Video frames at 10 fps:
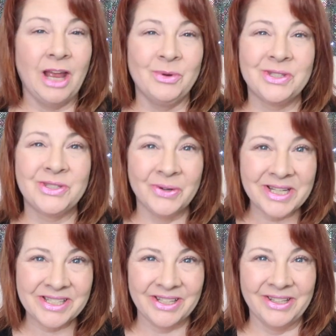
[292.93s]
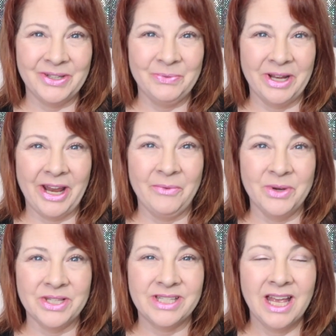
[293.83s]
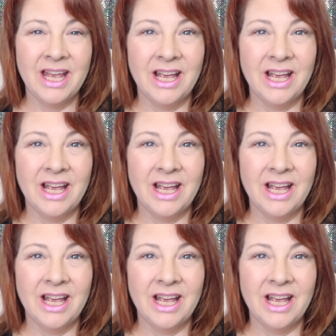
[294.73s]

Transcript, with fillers: I was so excited when I was